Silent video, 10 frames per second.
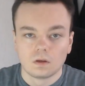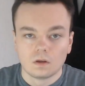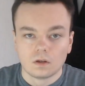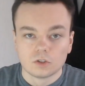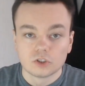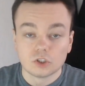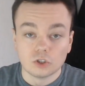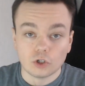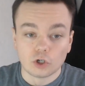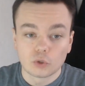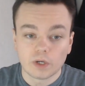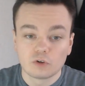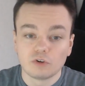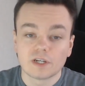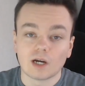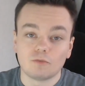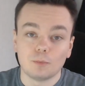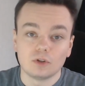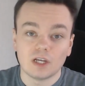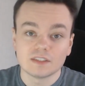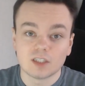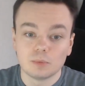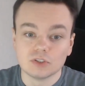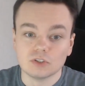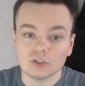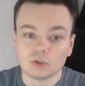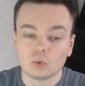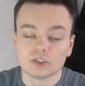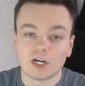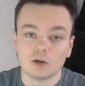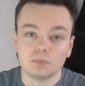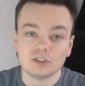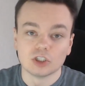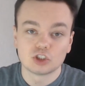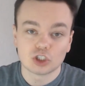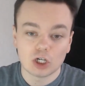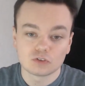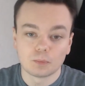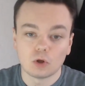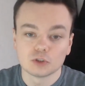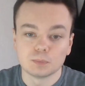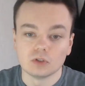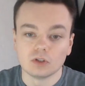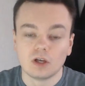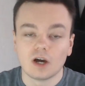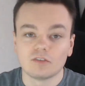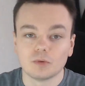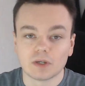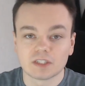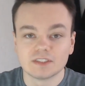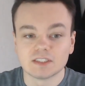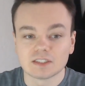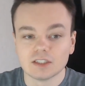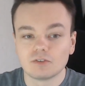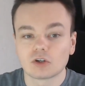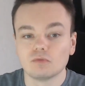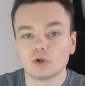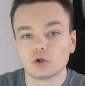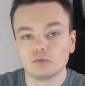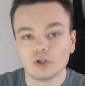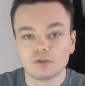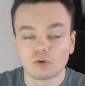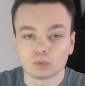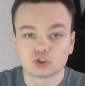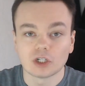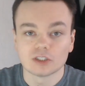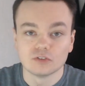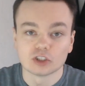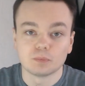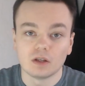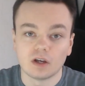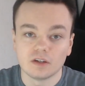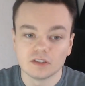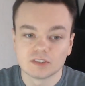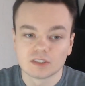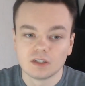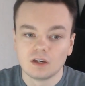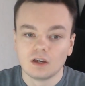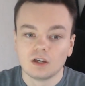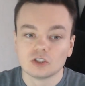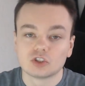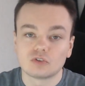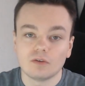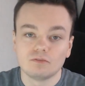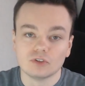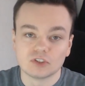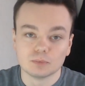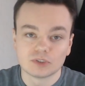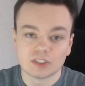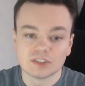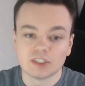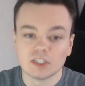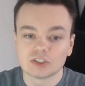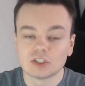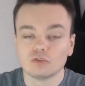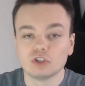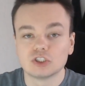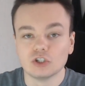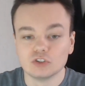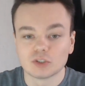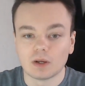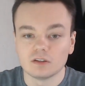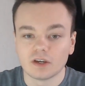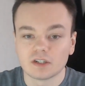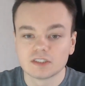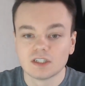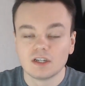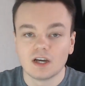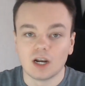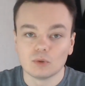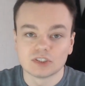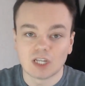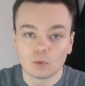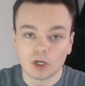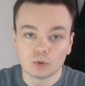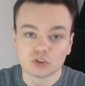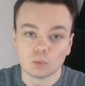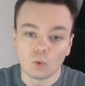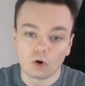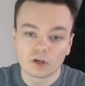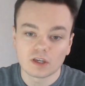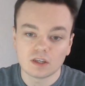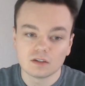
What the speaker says: So, a quick recap from last episode was that I had been discharged from hospital after making significant recovery from transverse myelitis. Strength and some sensation had returned to my legs and I was now able to walk again.